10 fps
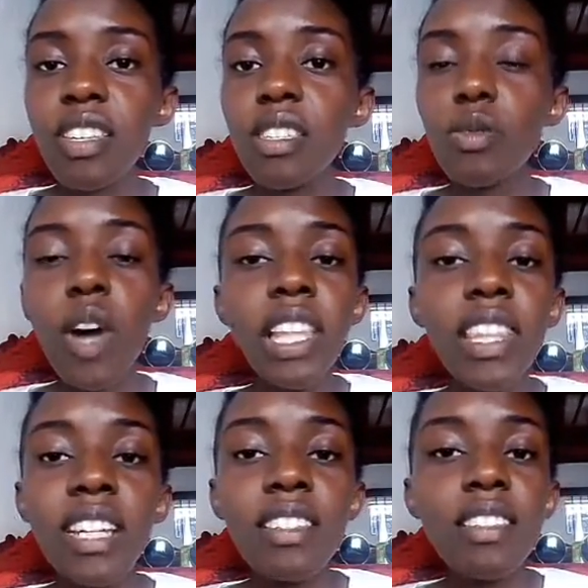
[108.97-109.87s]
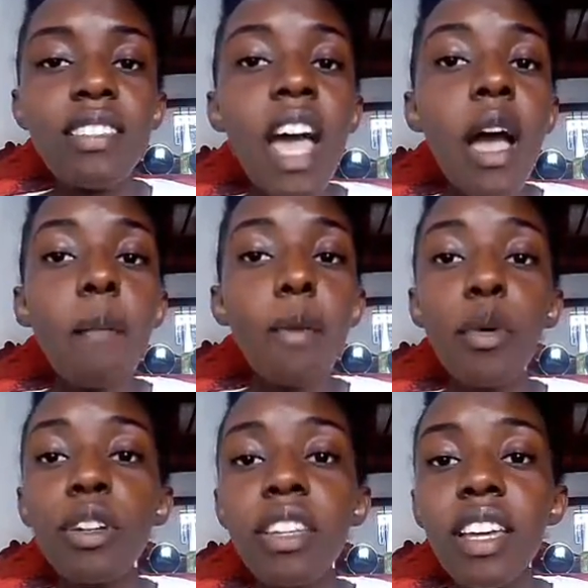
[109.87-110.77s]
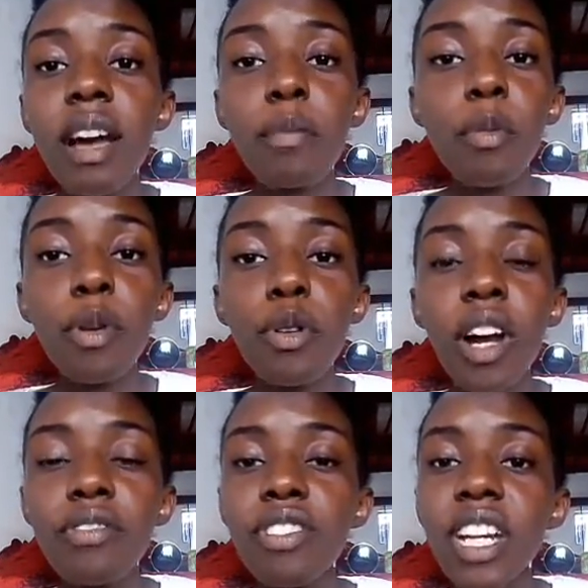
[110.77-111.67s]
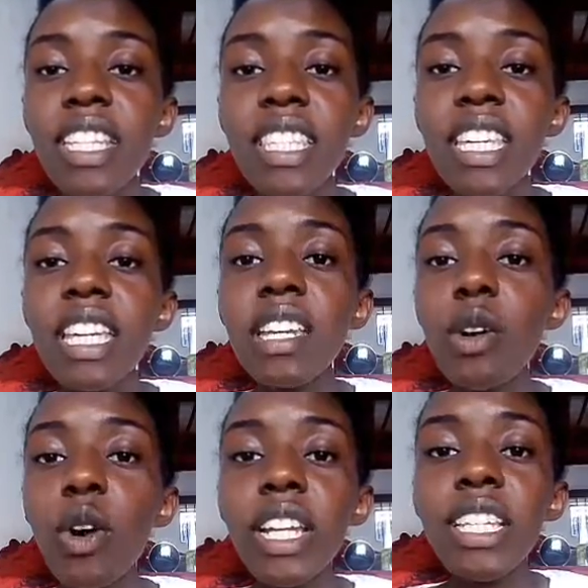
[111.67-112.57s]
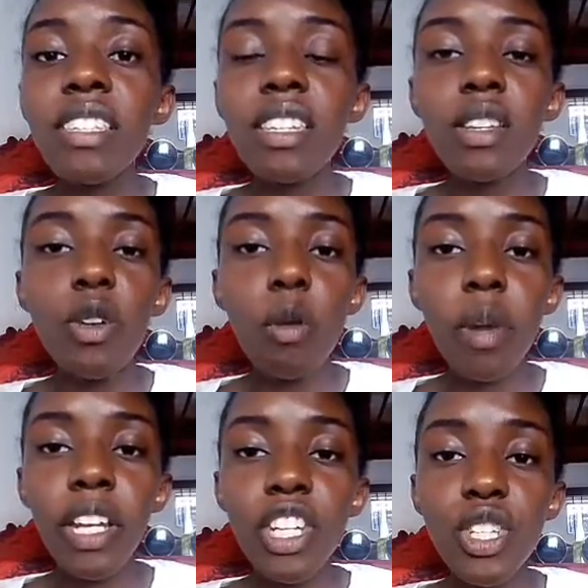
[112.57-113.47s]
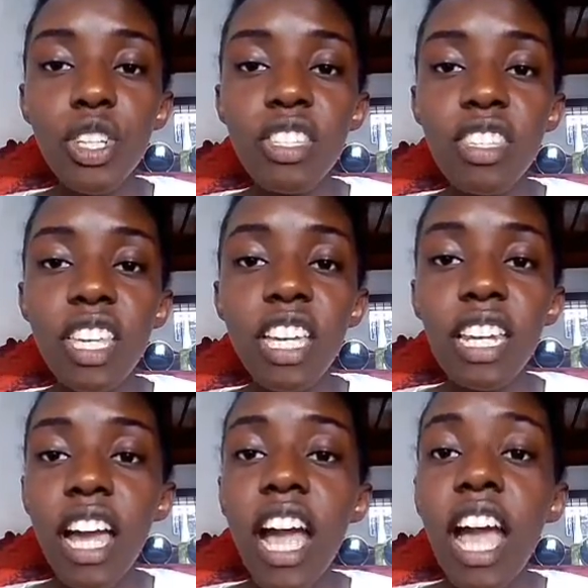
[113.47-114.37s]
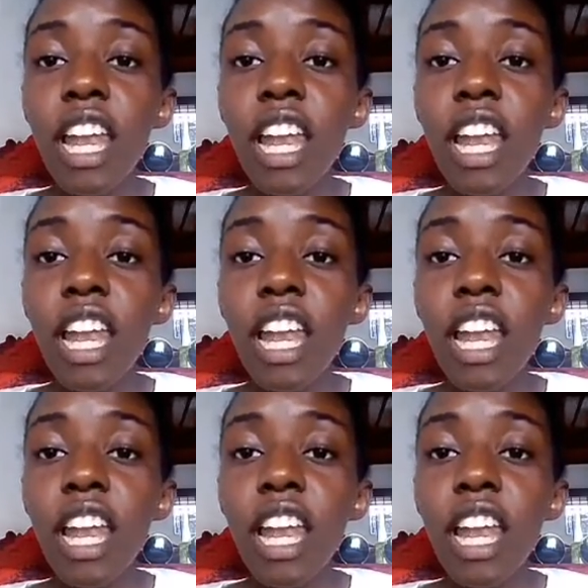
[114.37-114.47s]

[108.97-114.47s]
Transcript: There's one that is there are people who have dry skin, oily skin, combination skin.